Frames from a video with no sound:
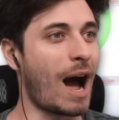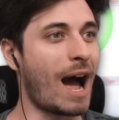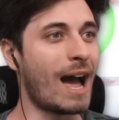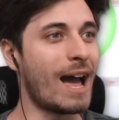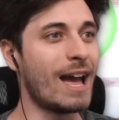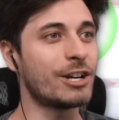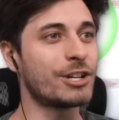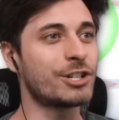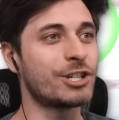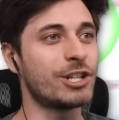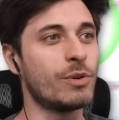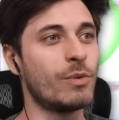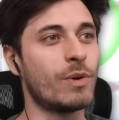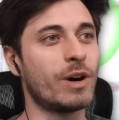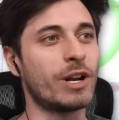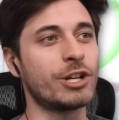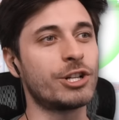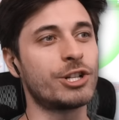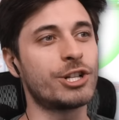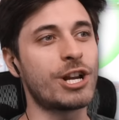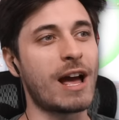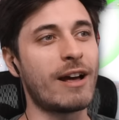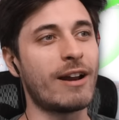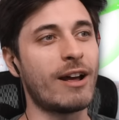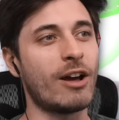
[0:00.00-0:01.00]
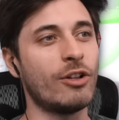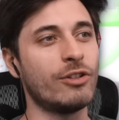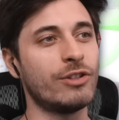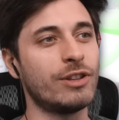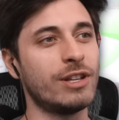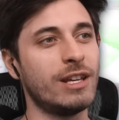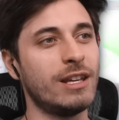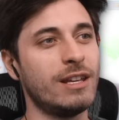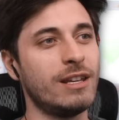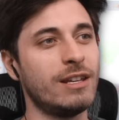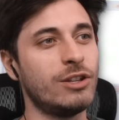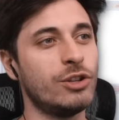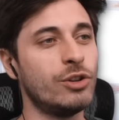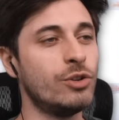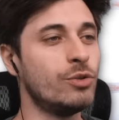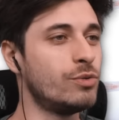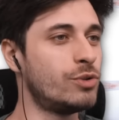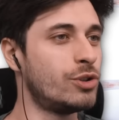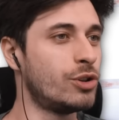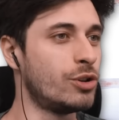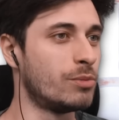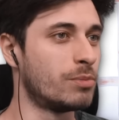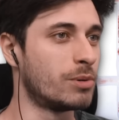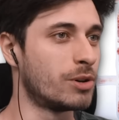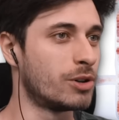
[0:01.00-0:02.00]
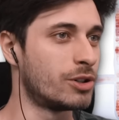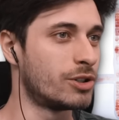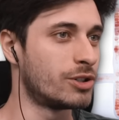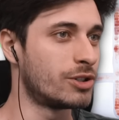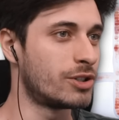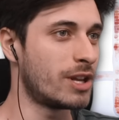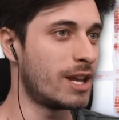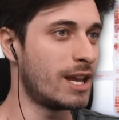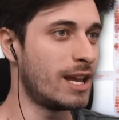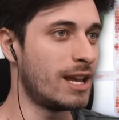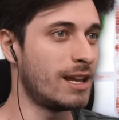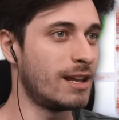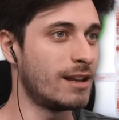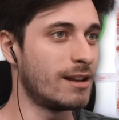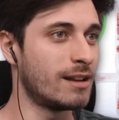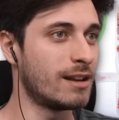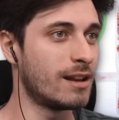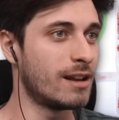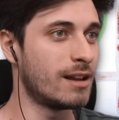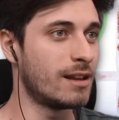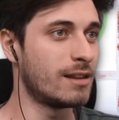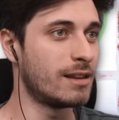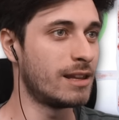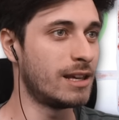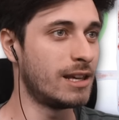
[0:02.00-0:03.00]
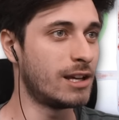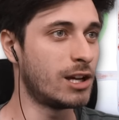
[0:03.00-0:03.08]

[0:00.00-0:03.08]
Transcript: I actually wanna shout out the YouTubers in the